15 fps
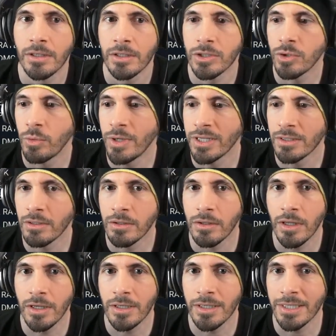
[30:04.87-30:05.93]
Twin
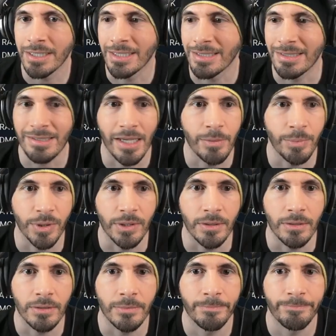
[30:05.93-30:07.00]
Claw
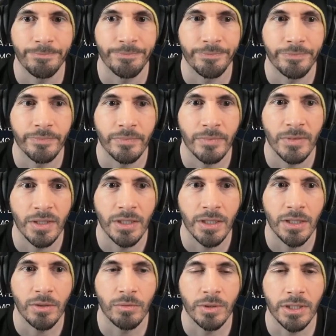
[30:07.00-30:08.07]
Disciple.
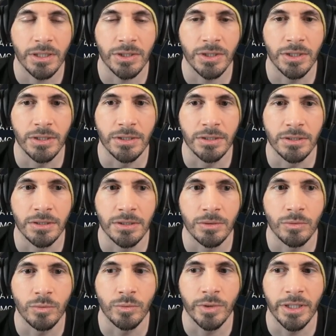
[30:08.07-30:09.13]
Heal
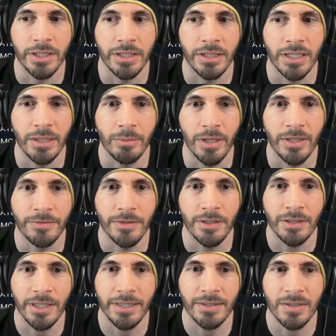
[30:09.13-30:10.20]
reduction, weaken debuff.
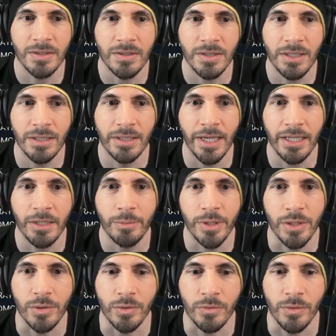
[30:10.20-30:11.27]
Oh, that could be
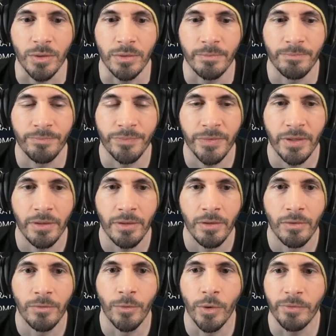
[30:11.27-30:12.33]
useful.
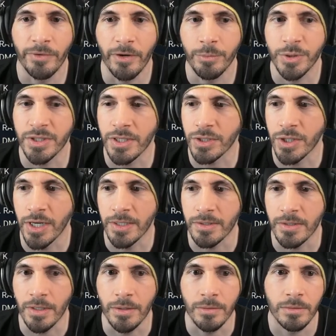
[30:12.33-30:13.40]
45% chance
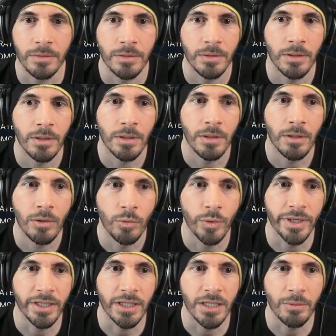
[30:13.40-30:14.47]
though.
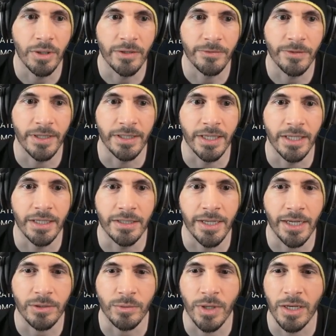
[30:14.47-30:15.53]
Weaken debuff, and then
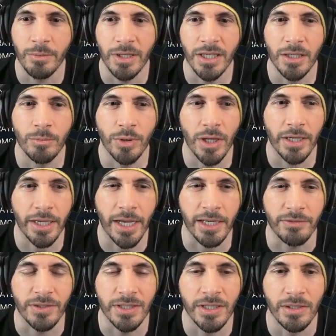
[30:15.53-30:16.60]
attacks when enemy, block
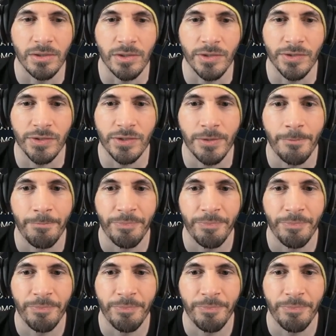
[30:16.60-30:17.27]
active skills.